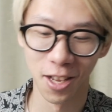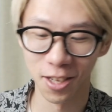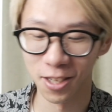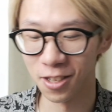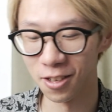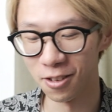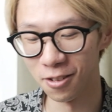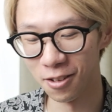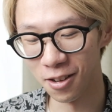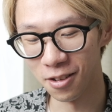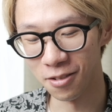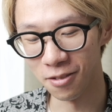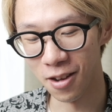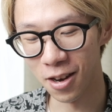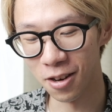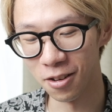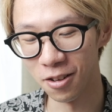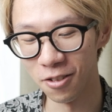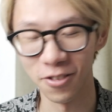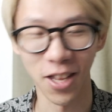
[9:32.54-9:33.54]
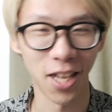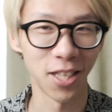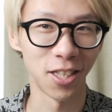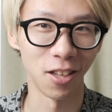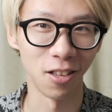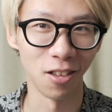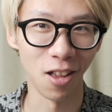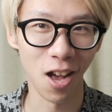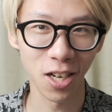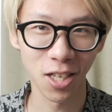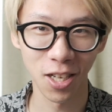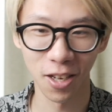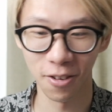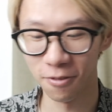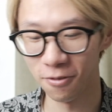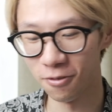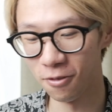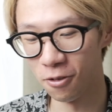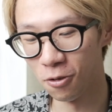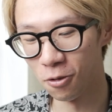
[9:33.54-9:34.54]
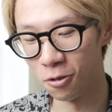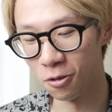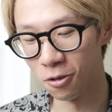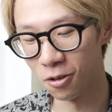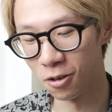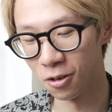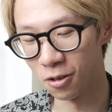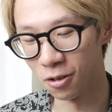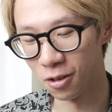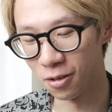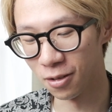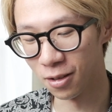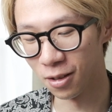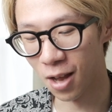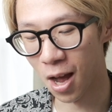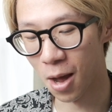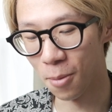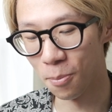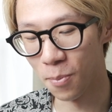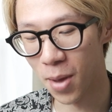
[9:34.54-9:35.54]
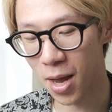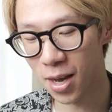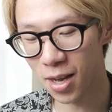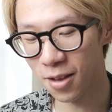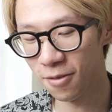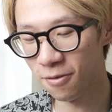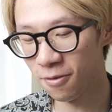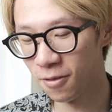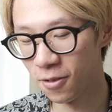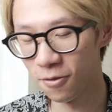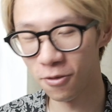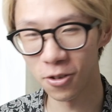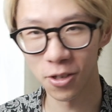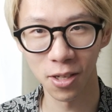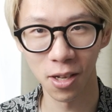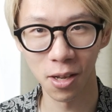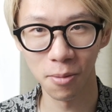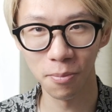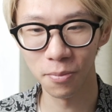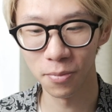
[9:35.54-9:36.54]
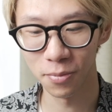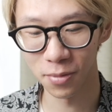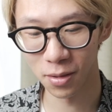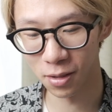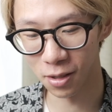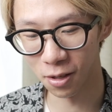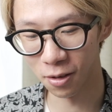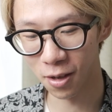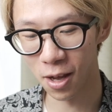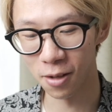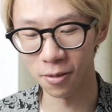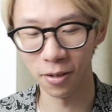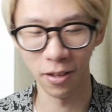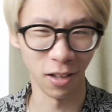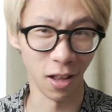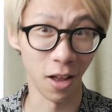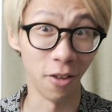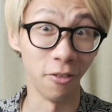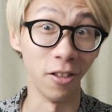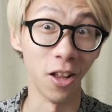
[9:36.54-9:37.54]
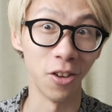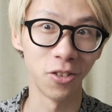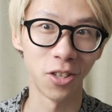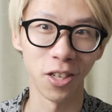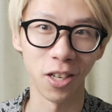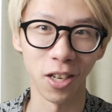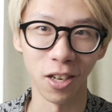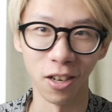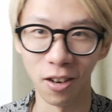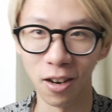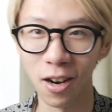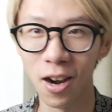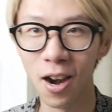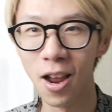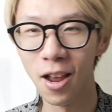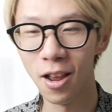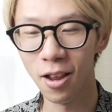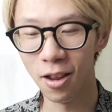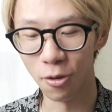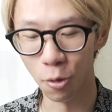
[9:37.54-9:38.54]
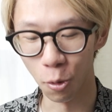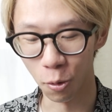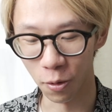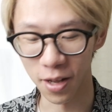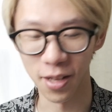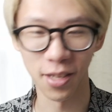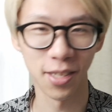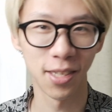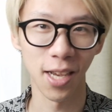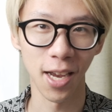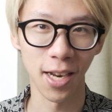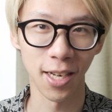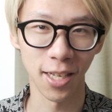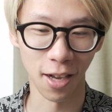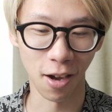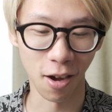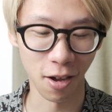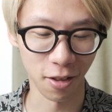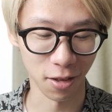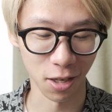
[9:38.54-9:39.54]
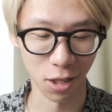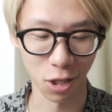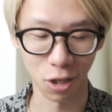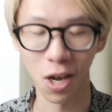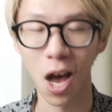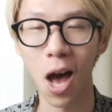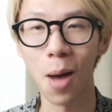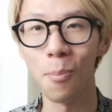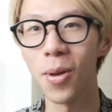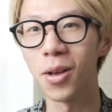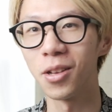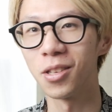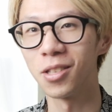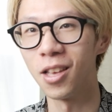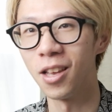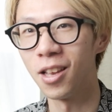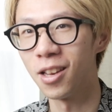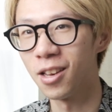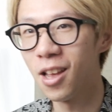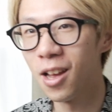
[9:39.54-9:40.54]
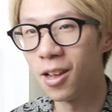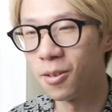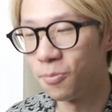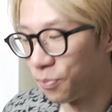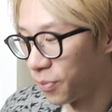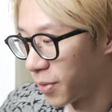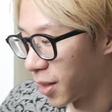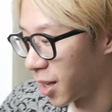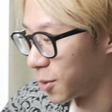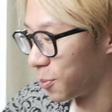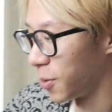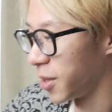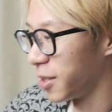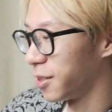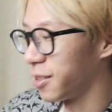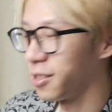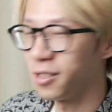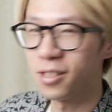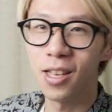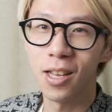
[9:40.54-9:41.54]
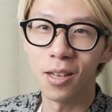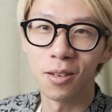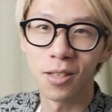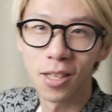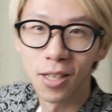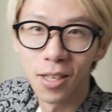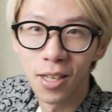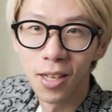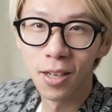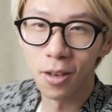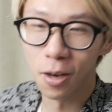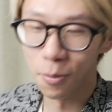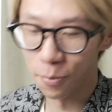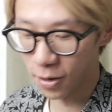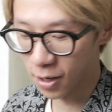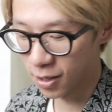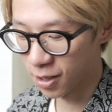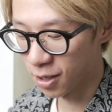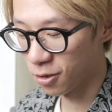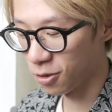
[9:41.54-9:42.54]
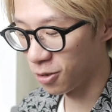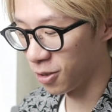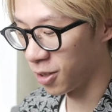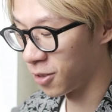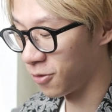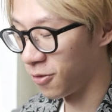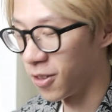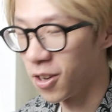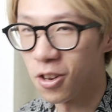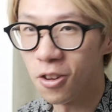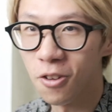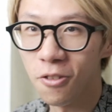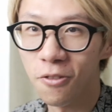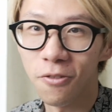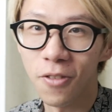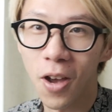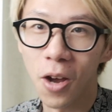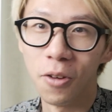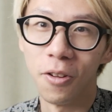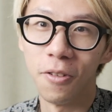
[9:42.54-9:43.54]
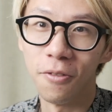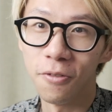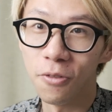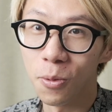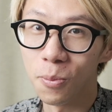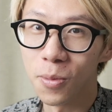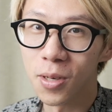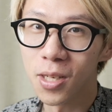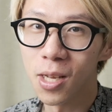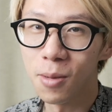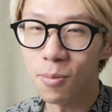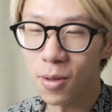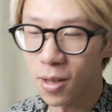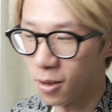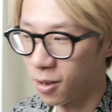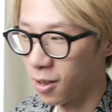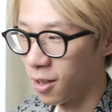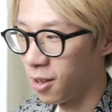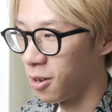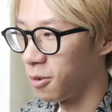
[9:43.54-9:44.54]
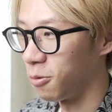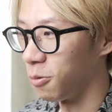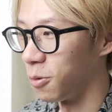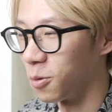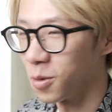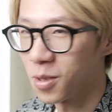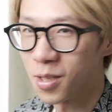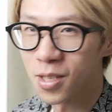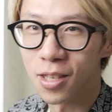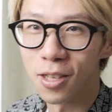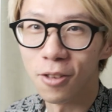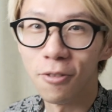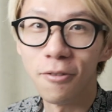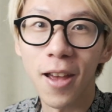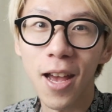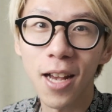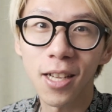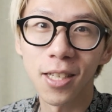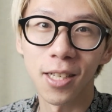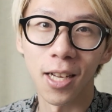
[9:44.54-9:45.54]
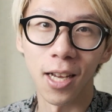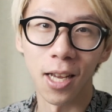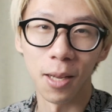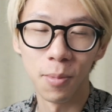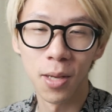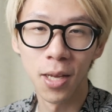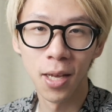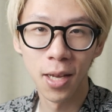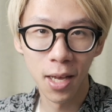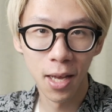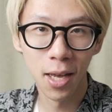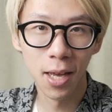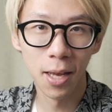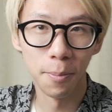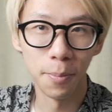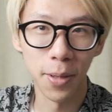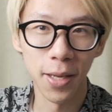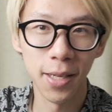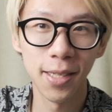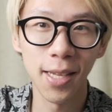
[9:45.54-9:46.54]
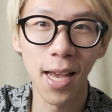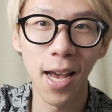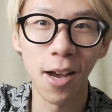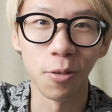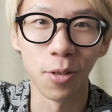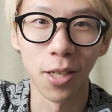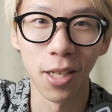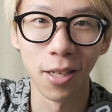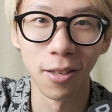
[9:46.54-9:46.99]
So I don't know if that's a lot or not many for some. So yeah, I'd love to hear your insight on this topics. And yeah, that's basically it. Hope you guys enjoyed this video, found it informative, and yeah, we will see you next time. Peace out.